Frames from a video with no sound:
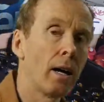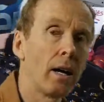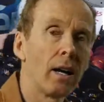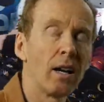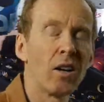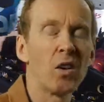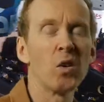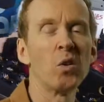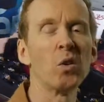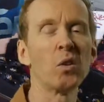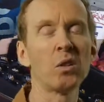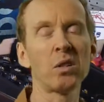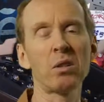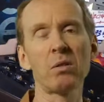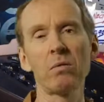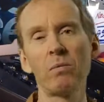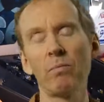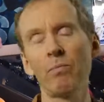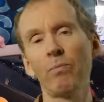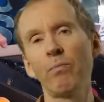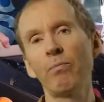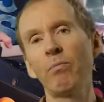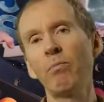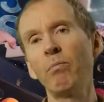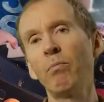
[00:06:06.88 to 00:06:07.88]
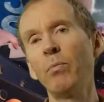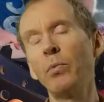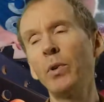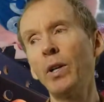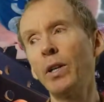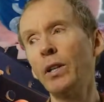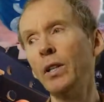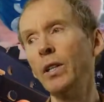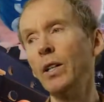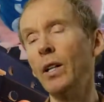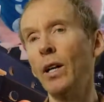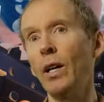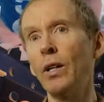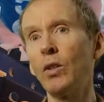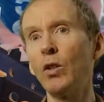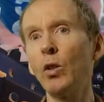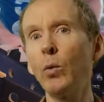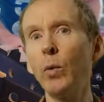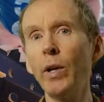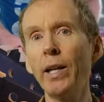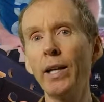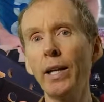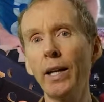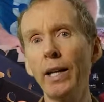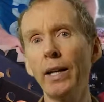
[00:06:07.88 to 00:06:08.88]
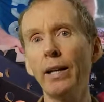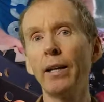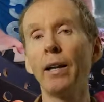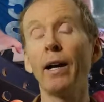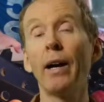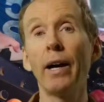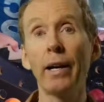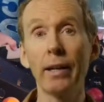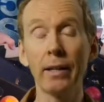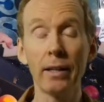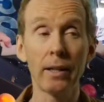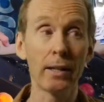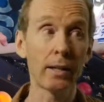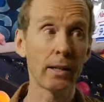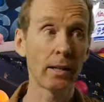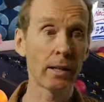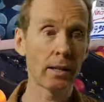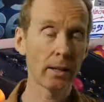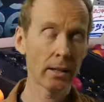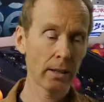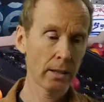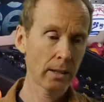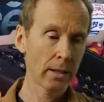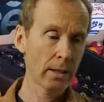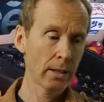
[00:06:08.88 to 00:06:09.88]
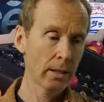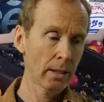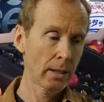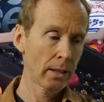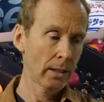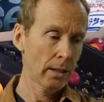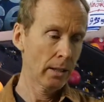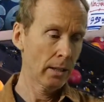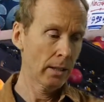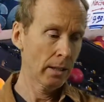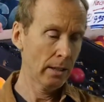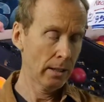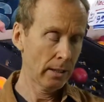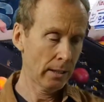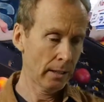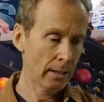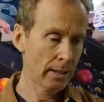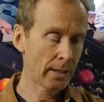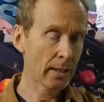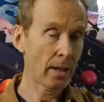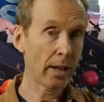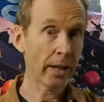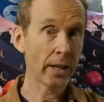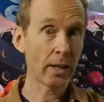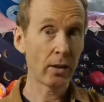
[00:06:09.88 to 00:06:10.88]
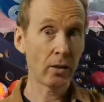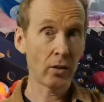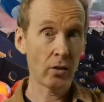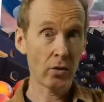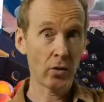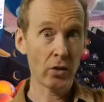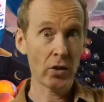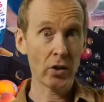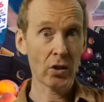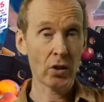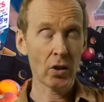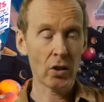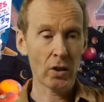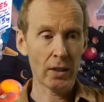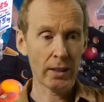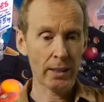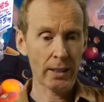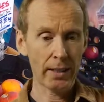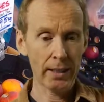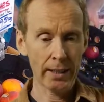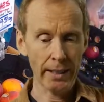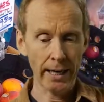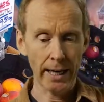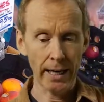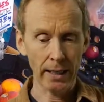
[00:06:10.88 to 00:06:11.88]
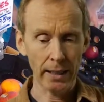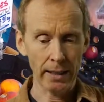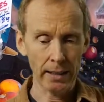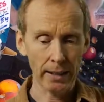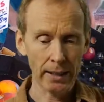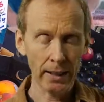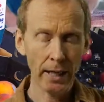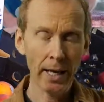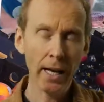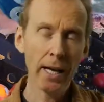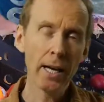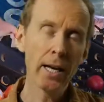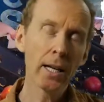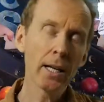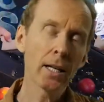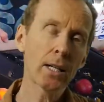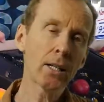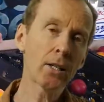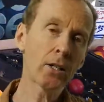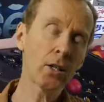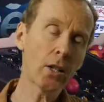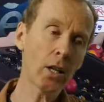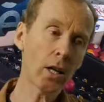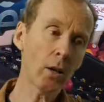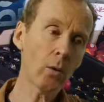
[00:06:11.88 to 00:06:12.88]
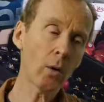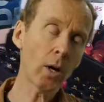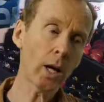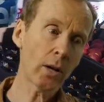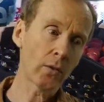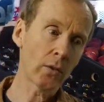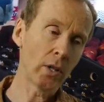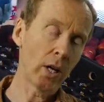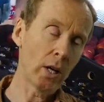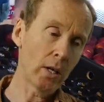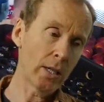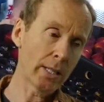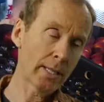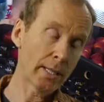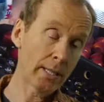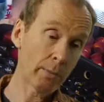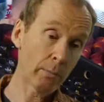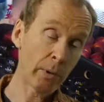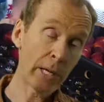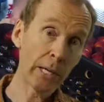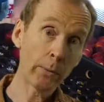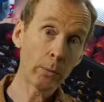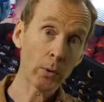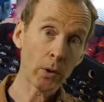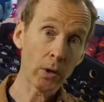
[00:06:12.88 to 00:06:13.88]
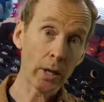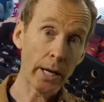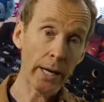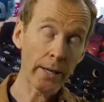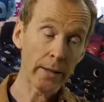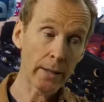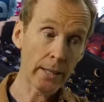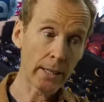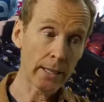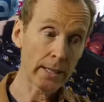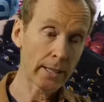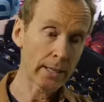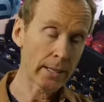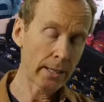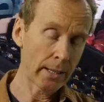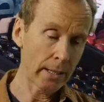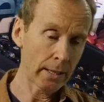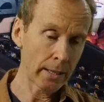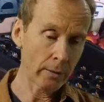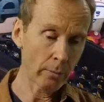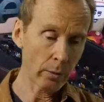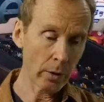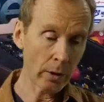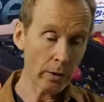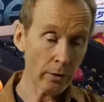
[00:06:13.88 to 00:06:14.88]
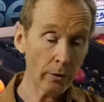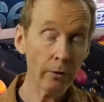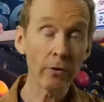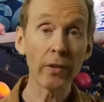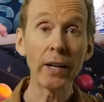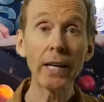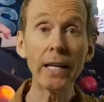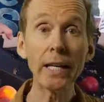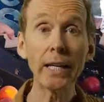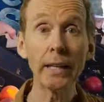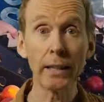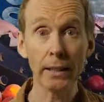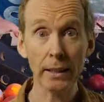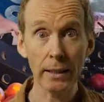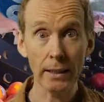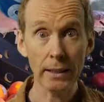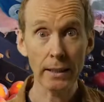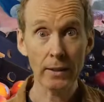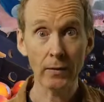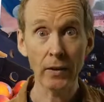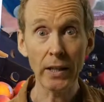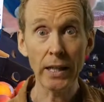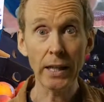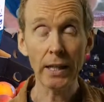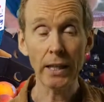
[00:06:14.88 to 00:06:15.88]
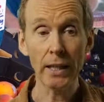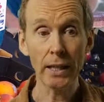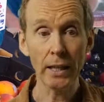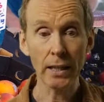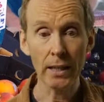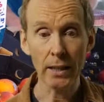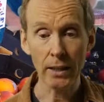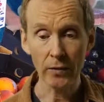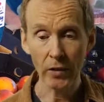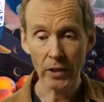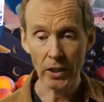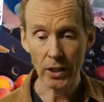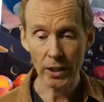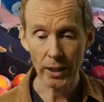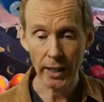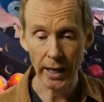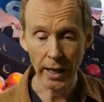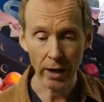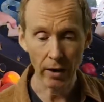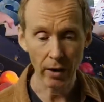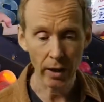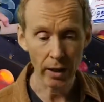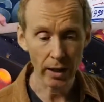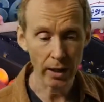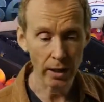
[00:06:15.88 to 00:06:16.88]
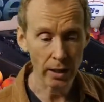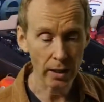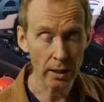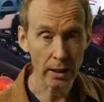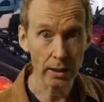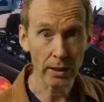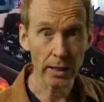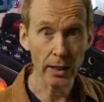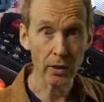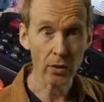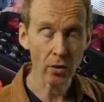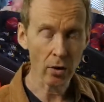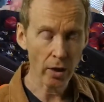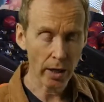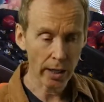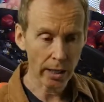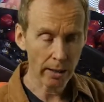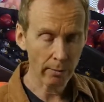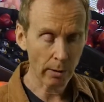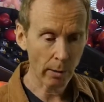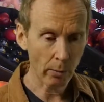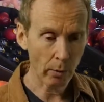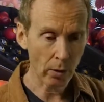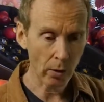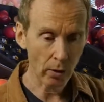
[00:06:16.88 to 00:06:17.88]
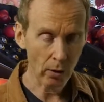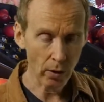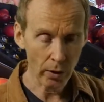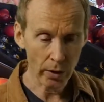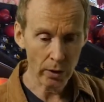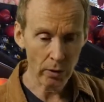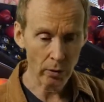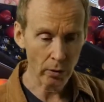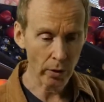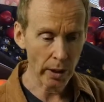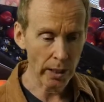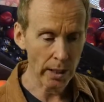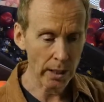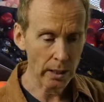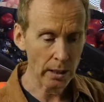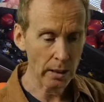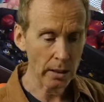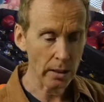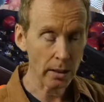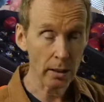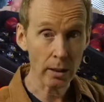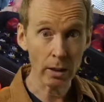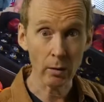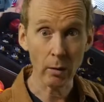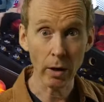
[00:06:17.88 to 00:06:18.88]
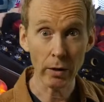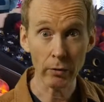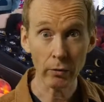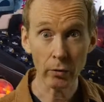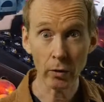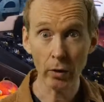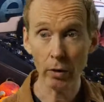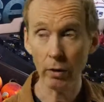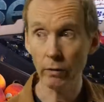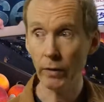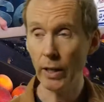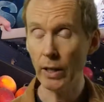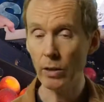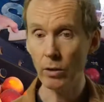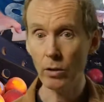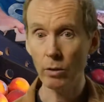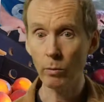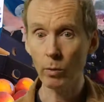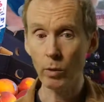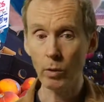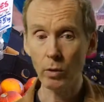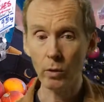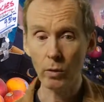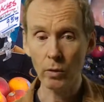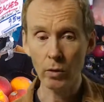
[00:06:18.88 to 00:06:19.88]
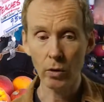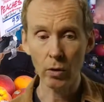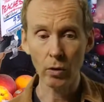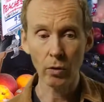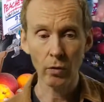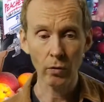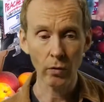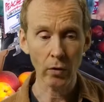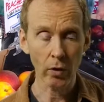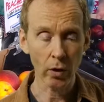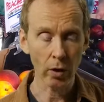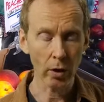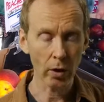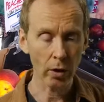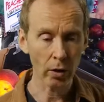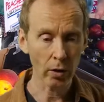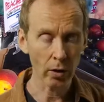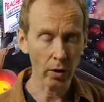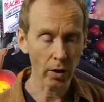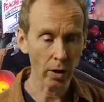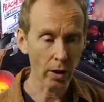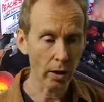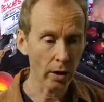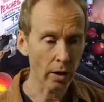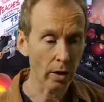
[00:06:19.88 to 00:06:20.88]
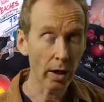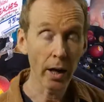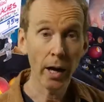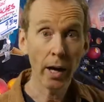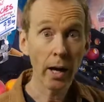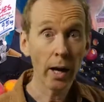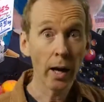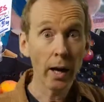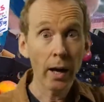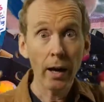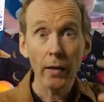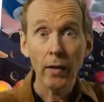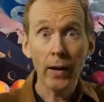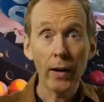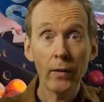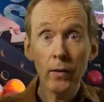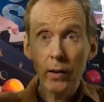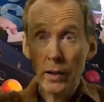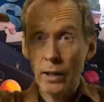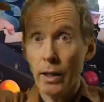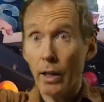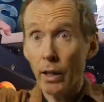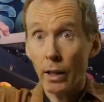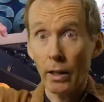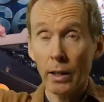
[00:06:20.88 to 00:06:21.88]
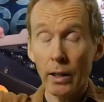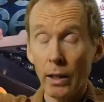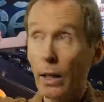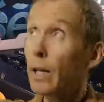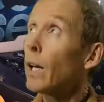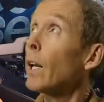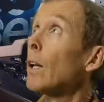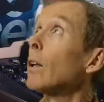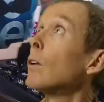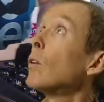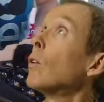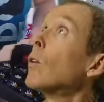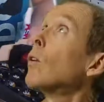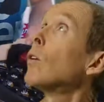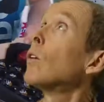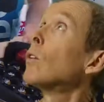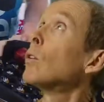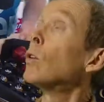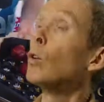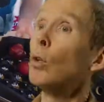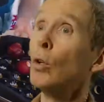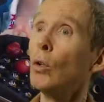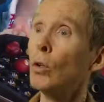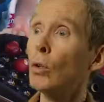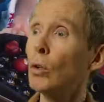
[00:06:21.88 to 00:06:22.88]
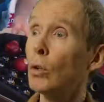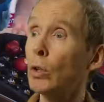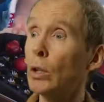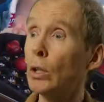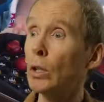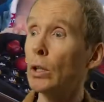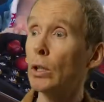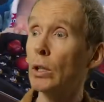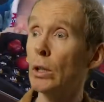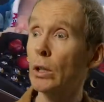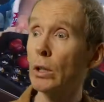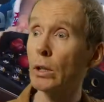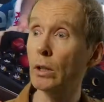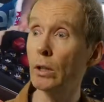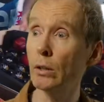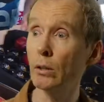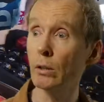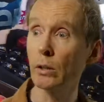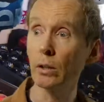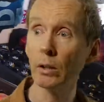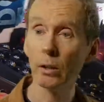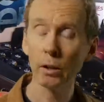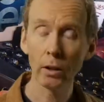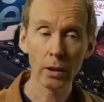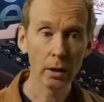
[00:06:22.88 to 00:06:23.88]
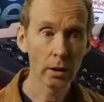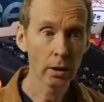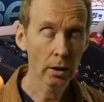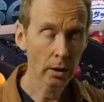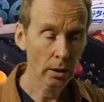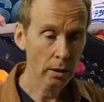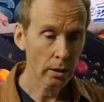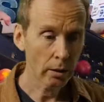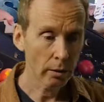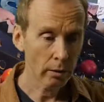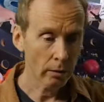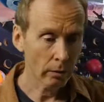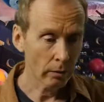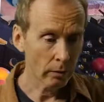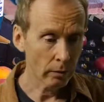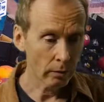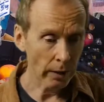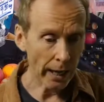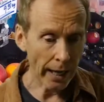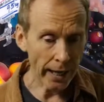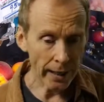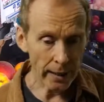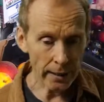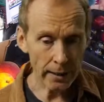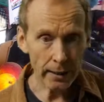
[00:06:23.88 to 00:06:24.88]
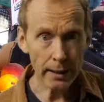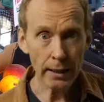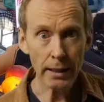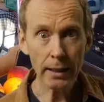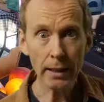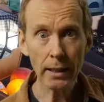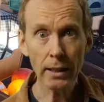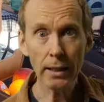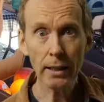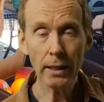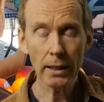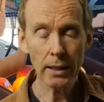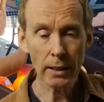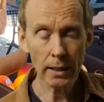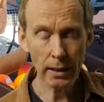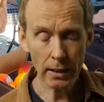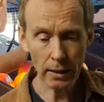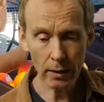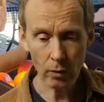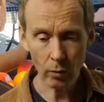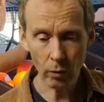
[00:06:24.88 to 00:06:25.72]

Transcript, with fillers: Of course. But, you know, do we need like a psychic nutritionist to tell us? Because, you know, what I've noticed is people like this, you know, vegans, vegans, vegetarians, they try and come up with all these reasons why fruit and vegetables are good for you, you know, and they have to get, get deluded and fancies.